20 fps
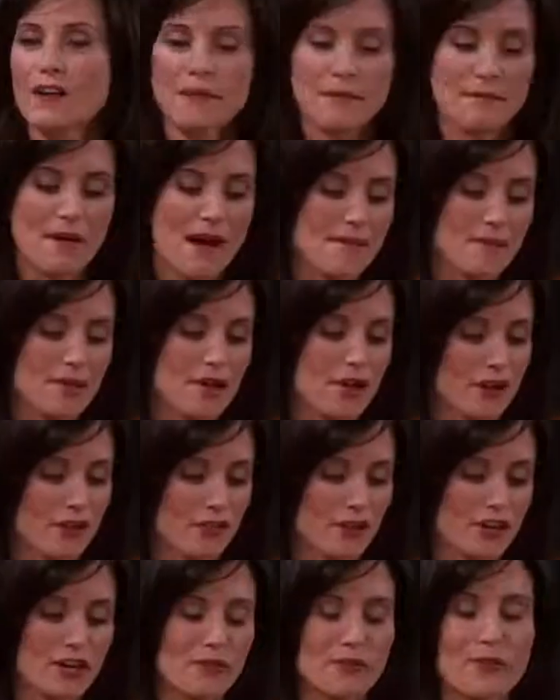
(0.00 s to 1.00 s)
Oh, my mom
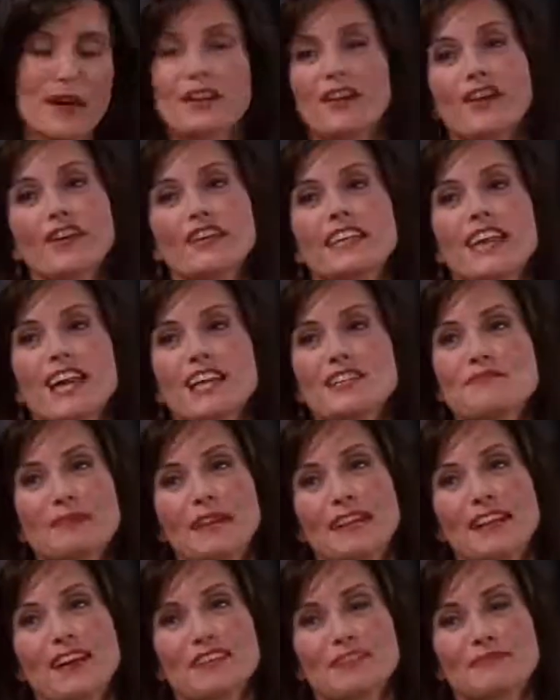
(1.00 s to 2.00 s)
called. They're going to run our
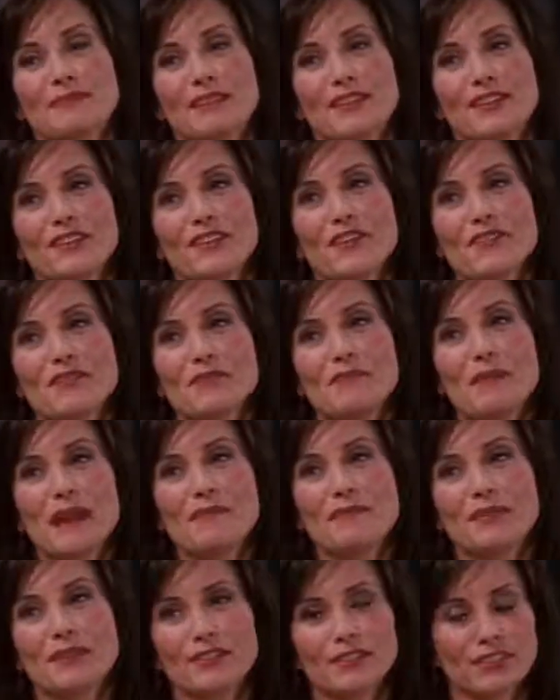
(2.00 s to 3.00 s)
engagement announcement in the local
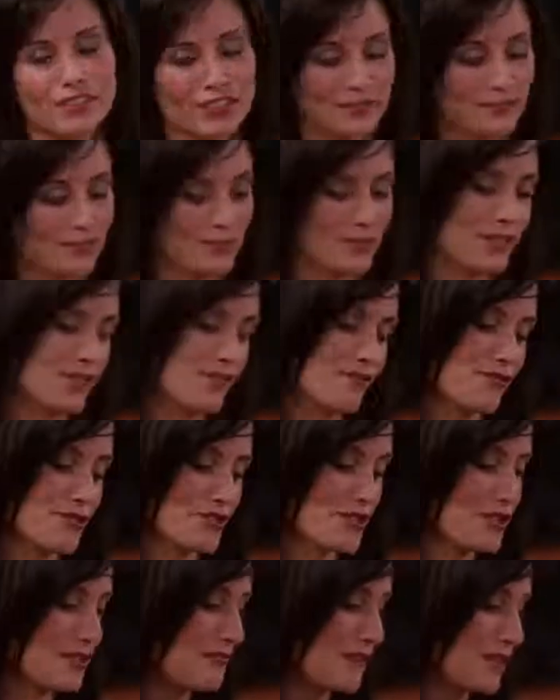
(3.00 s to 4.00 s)
paper, so we're looking
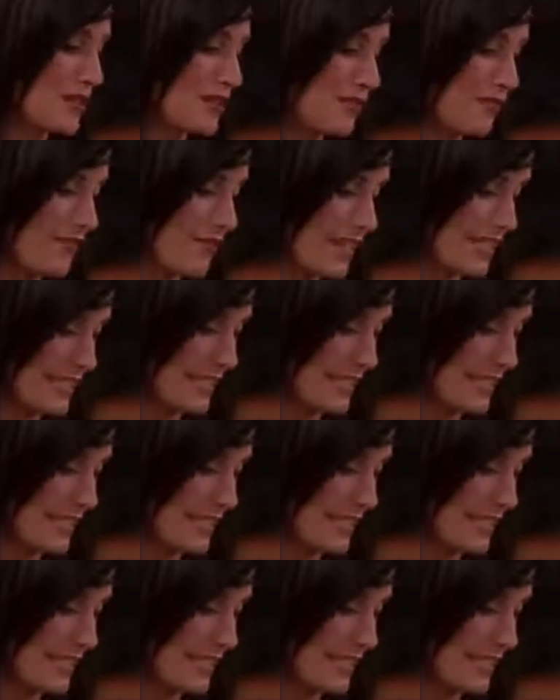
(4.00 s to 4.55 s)
for a good picture of